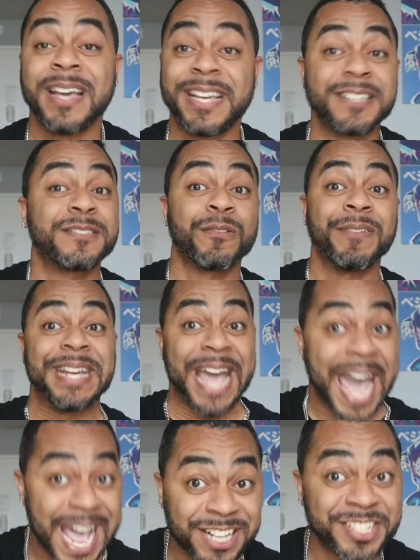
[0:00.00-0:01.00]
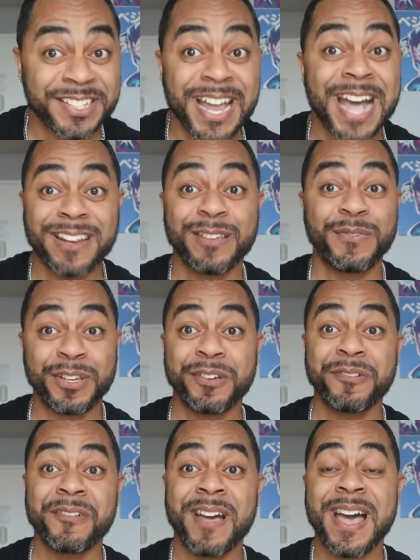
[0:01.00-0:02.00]
gets a reaction out of
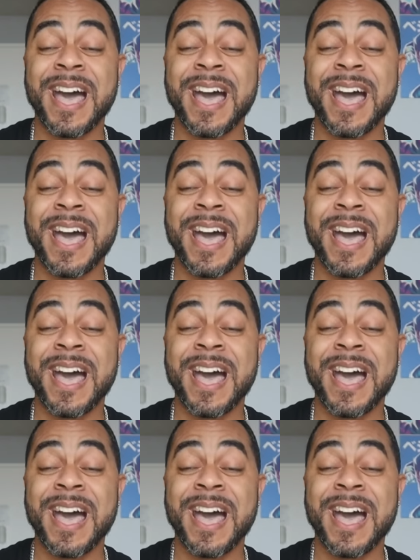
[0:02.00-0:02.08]
you?